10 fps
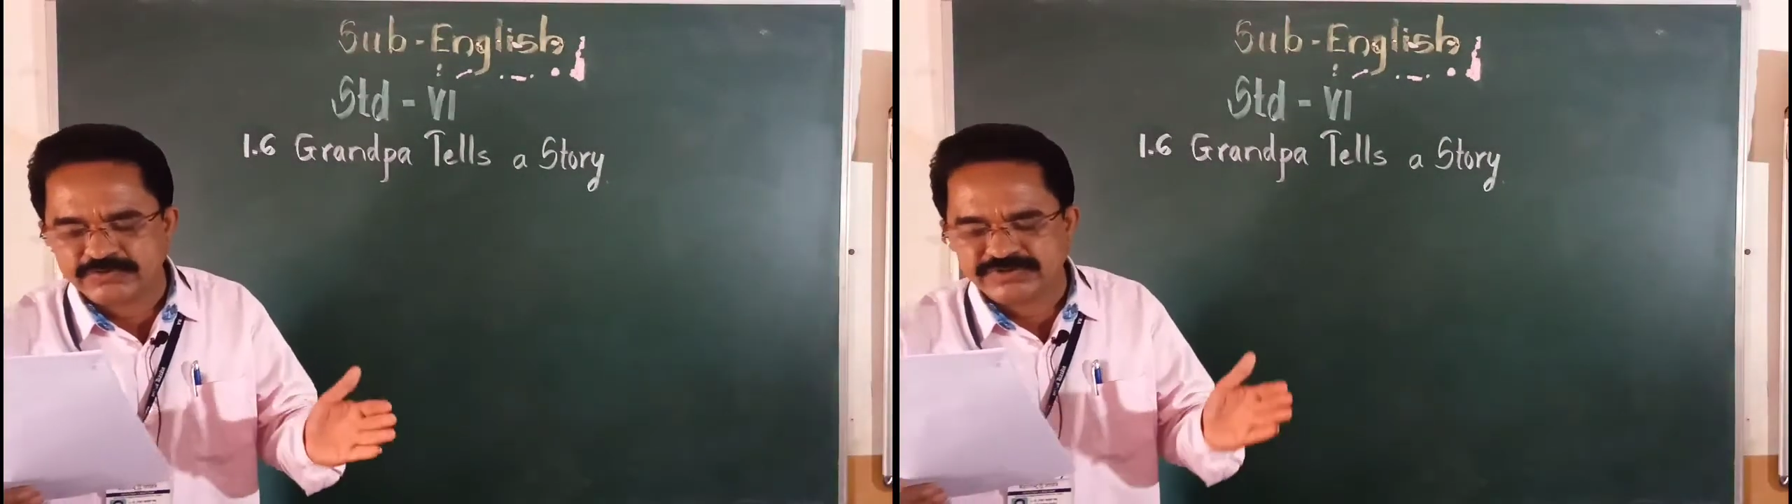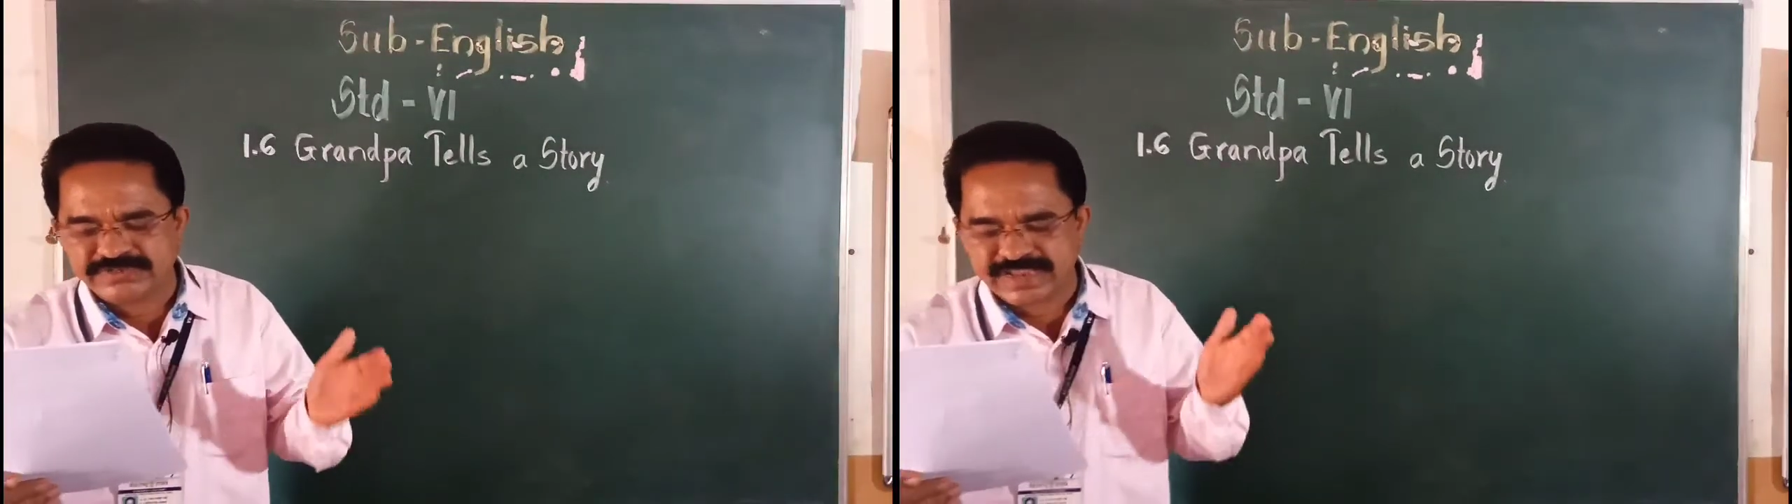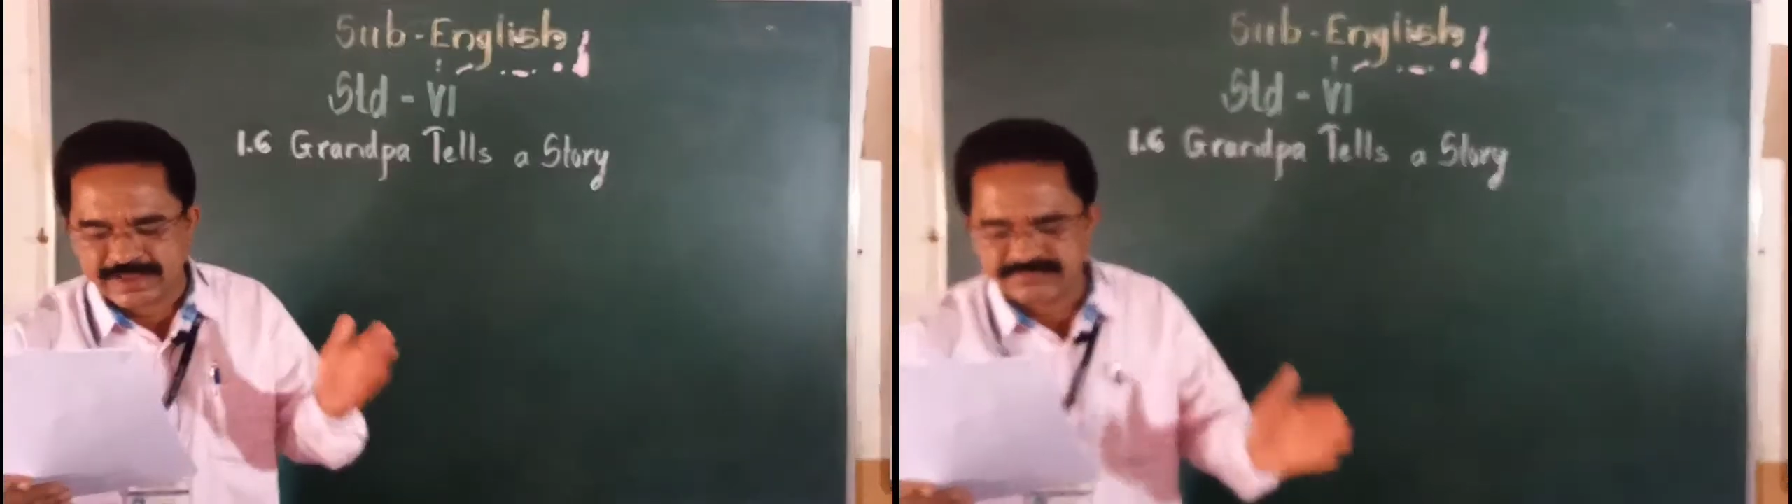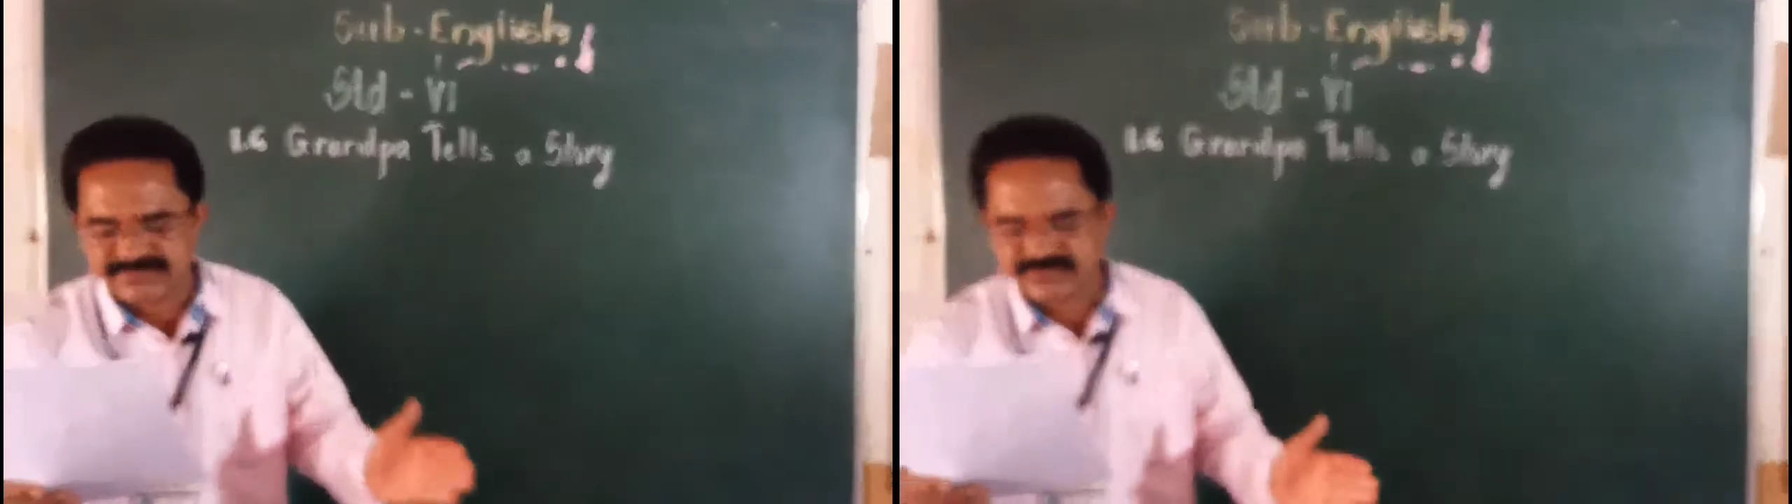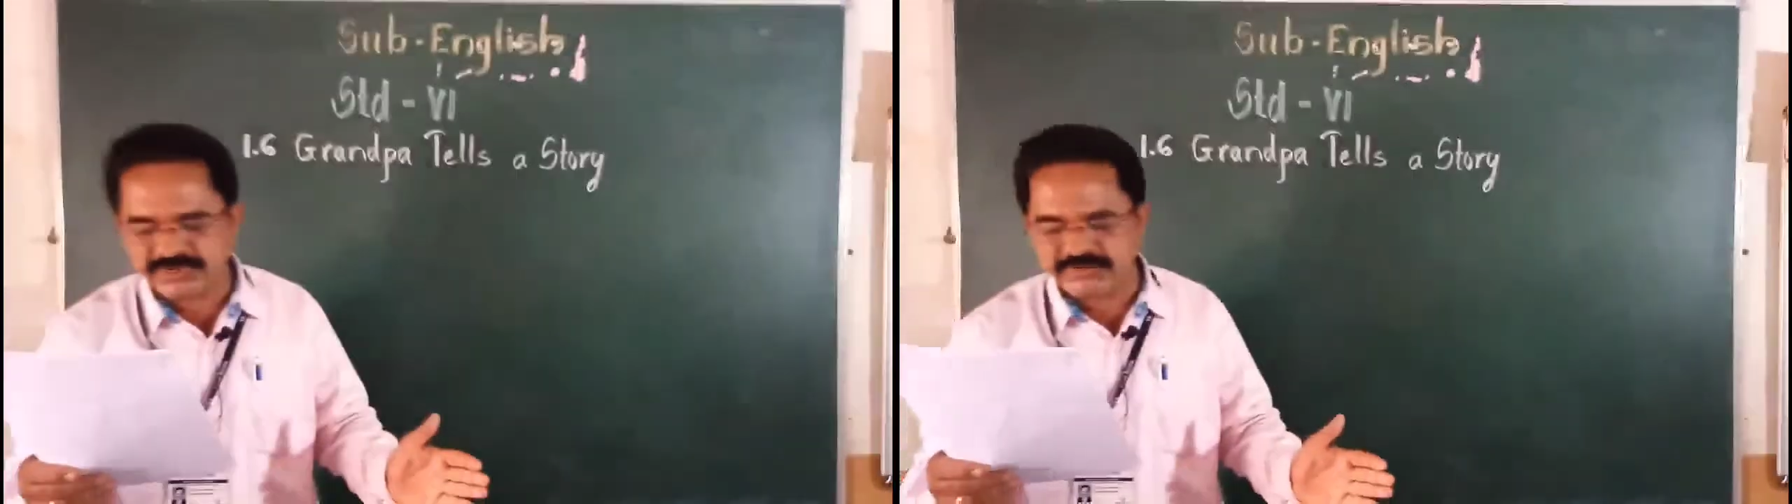to
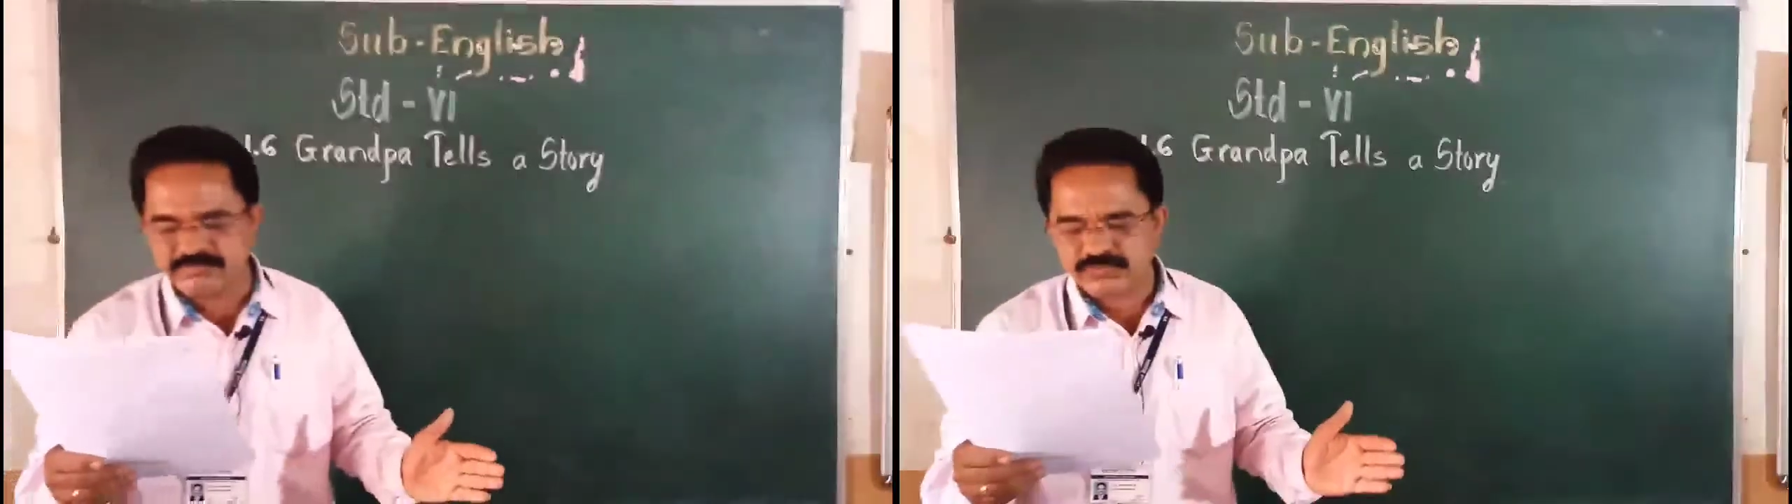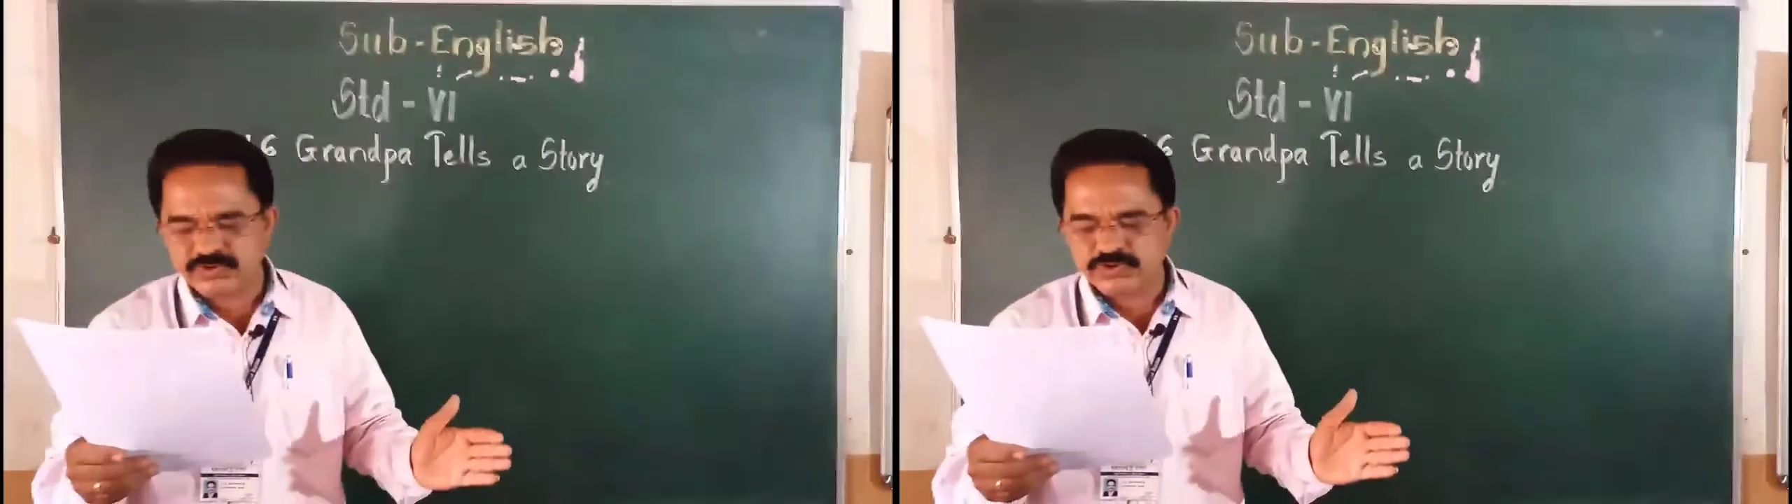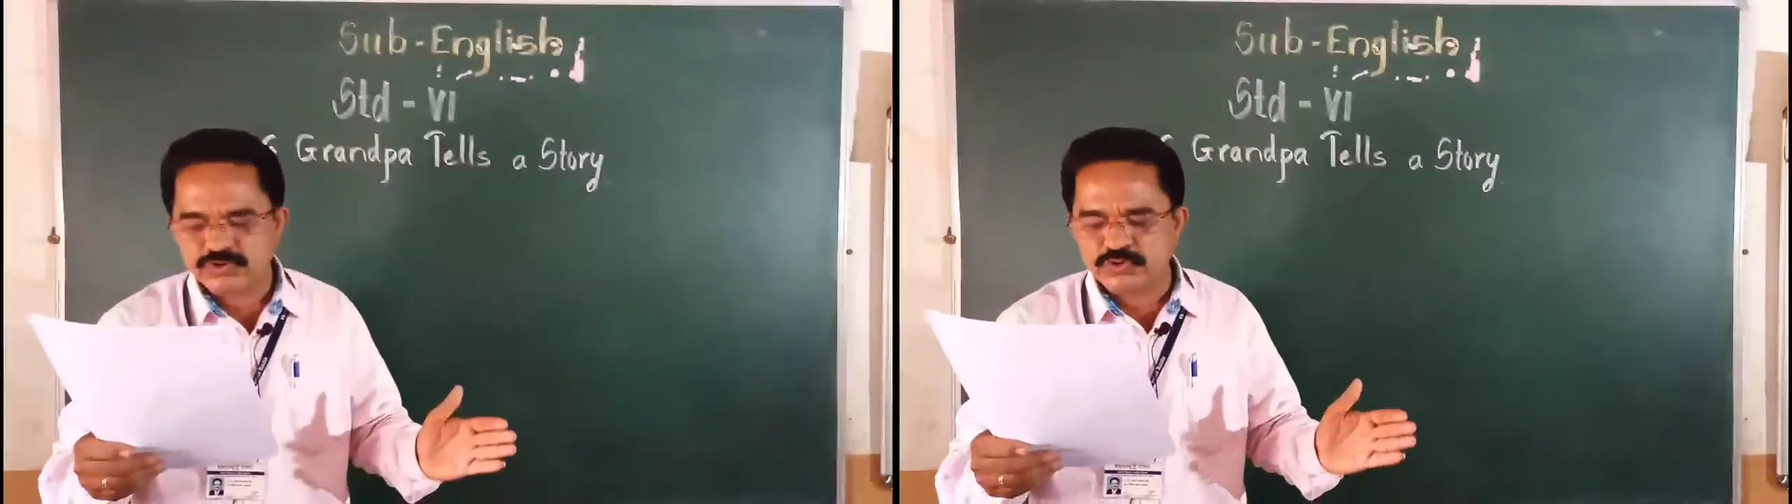tempt him